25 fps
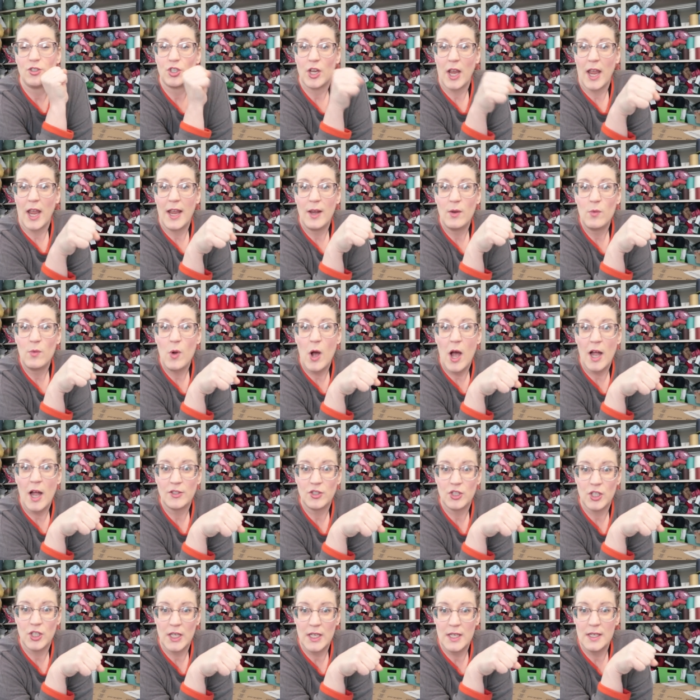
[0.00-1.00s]
Jay
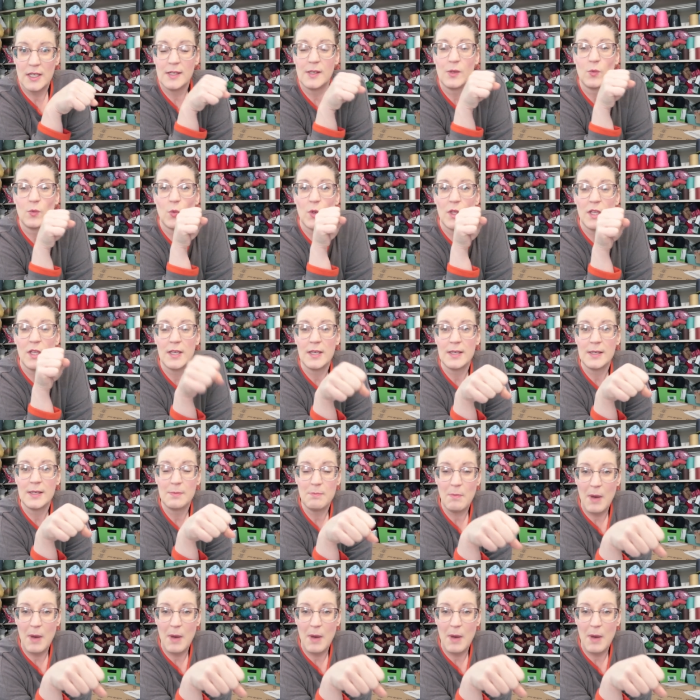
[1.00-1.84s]
watches with his